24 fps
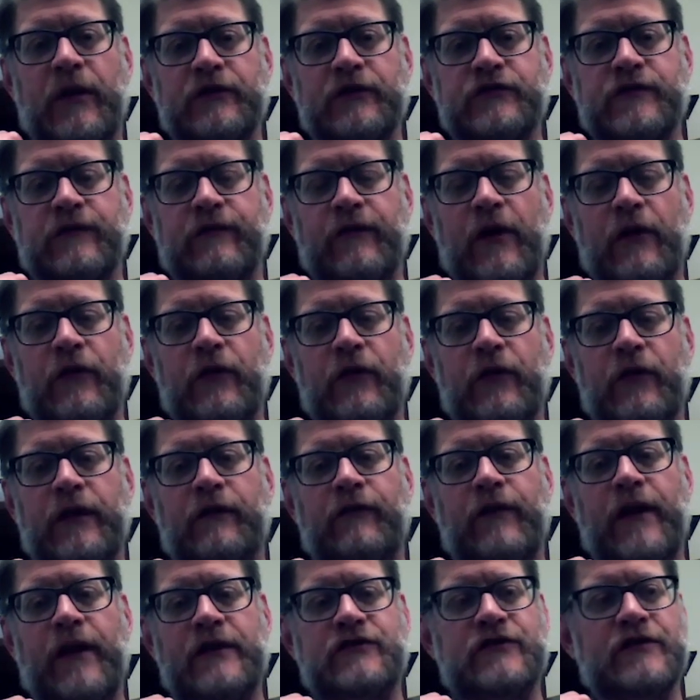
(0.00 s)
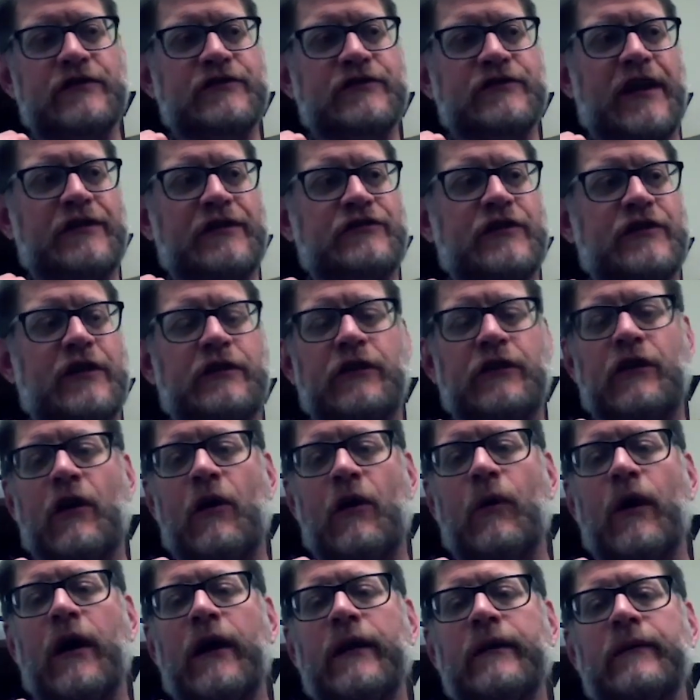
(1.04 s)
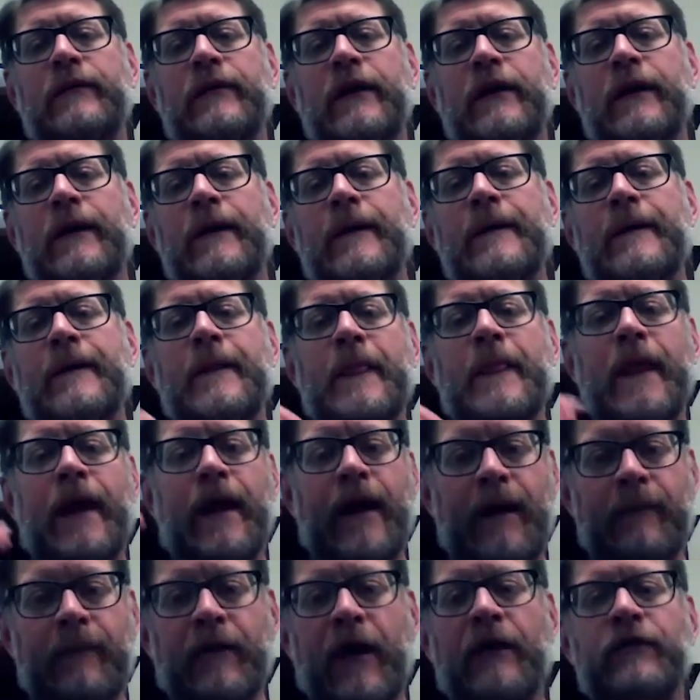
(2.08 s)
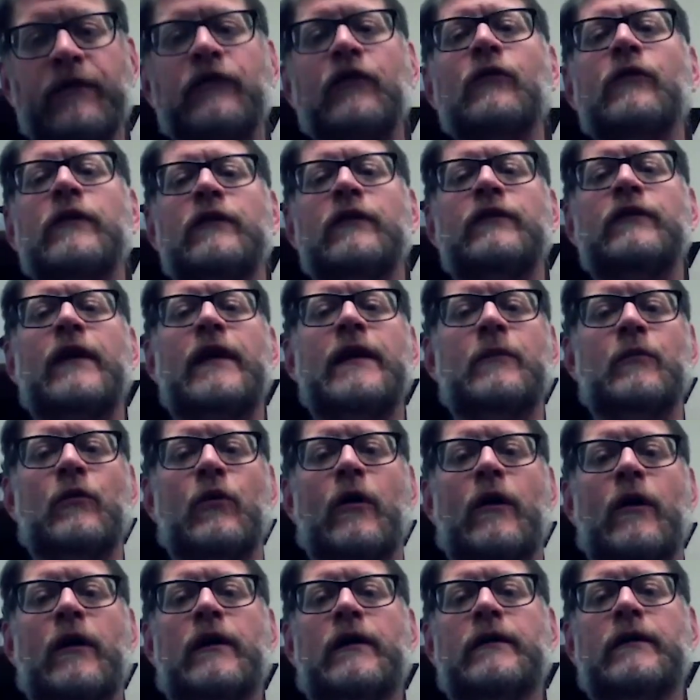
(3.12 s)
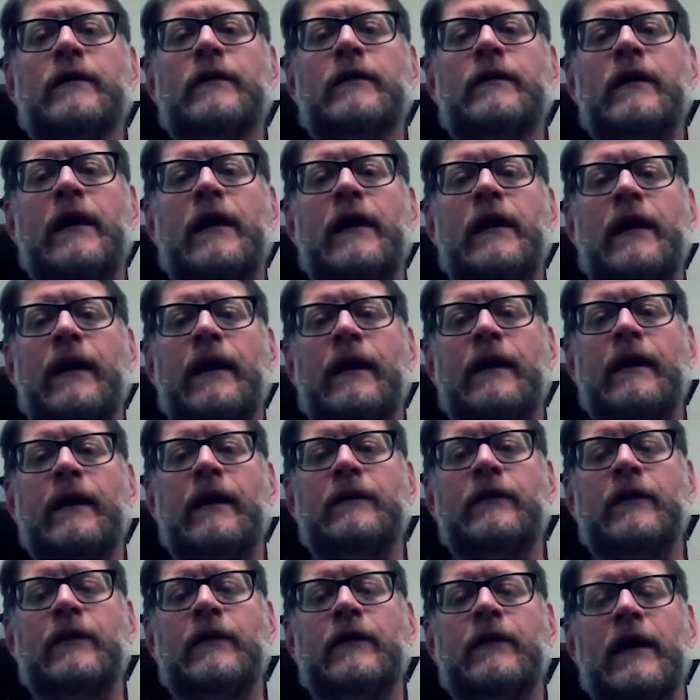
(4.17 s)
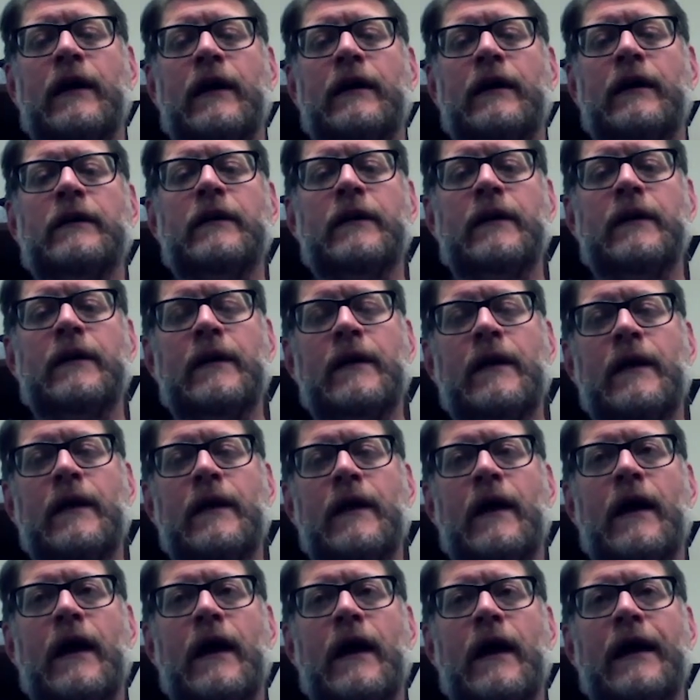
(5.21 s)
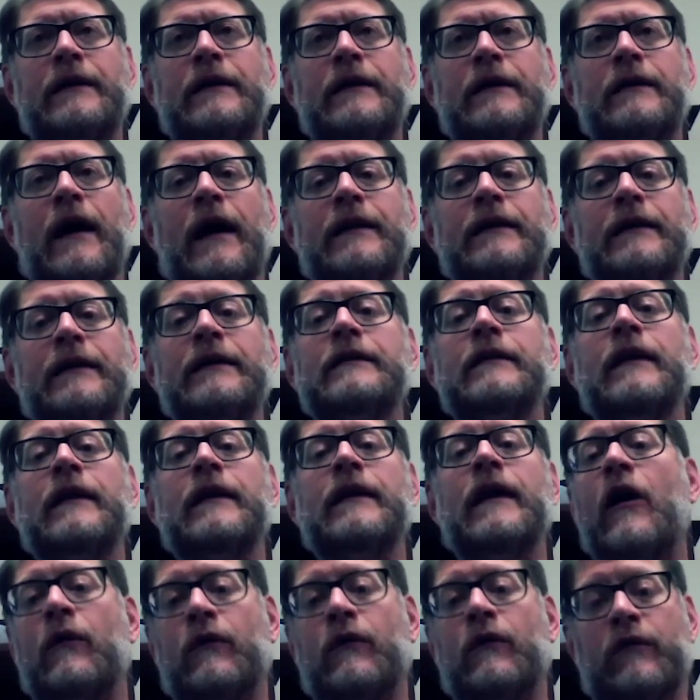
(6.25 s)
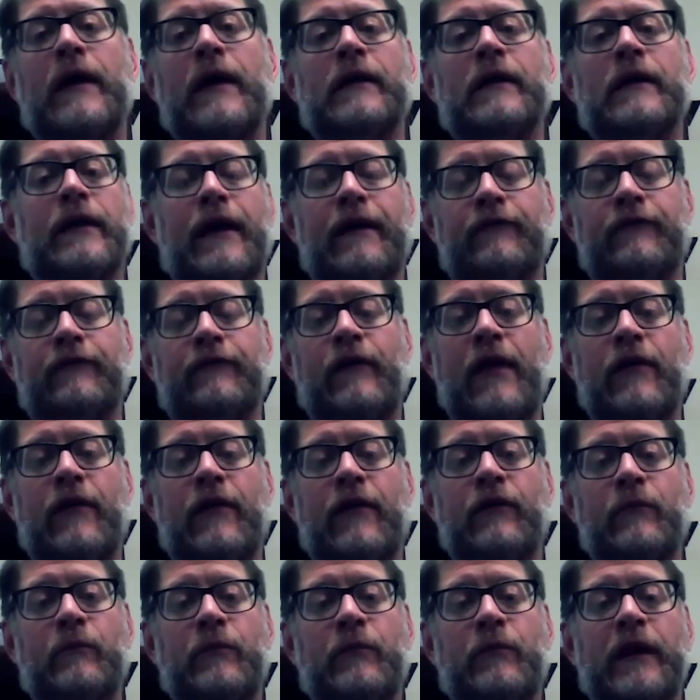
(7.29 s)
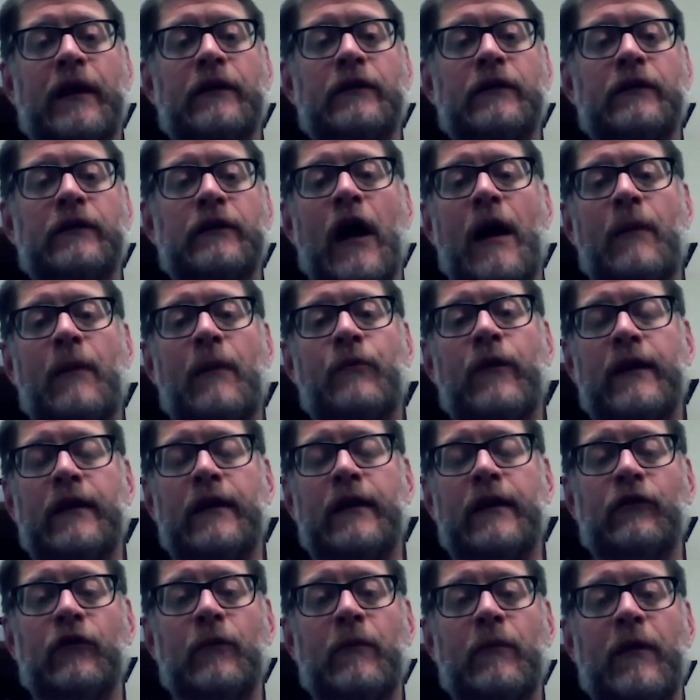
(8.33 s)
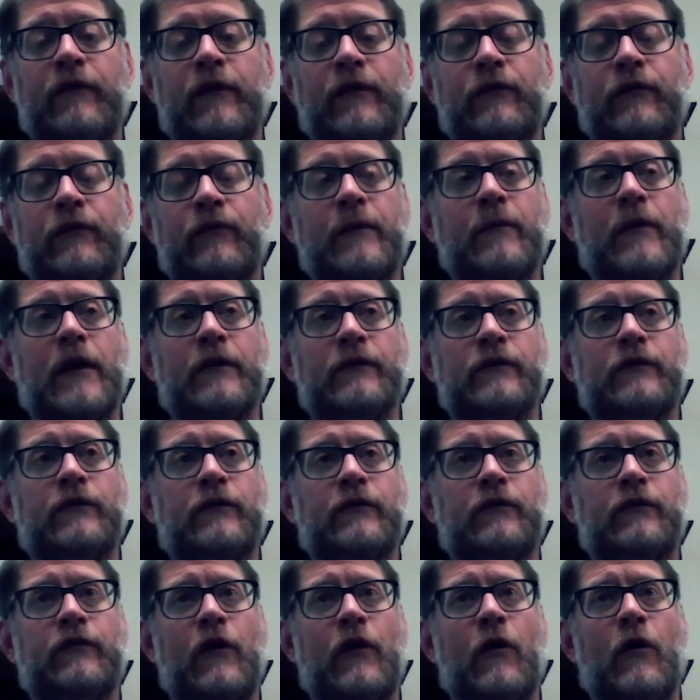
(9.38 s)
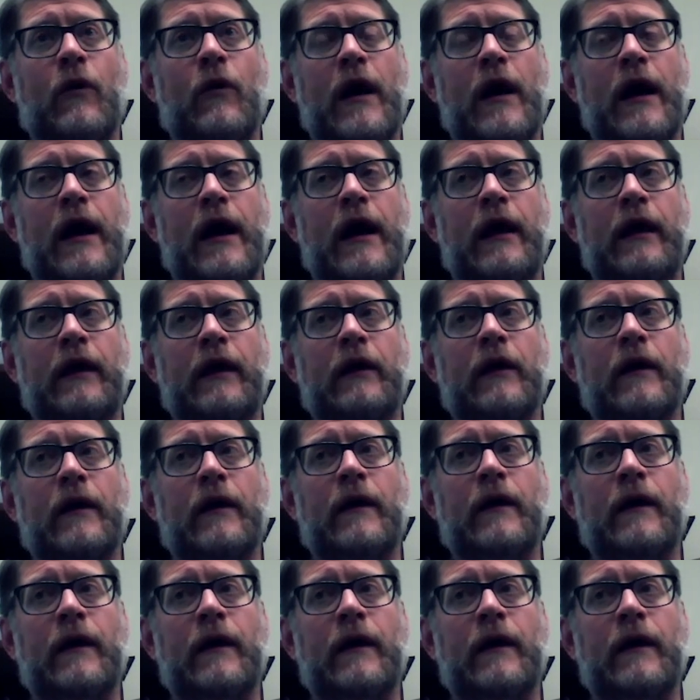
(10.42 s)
a bunch of other interventions, I said, you know what, I'm not doing this anymore. and I need to get on with my life rather than being in the operating room every 3 months. So I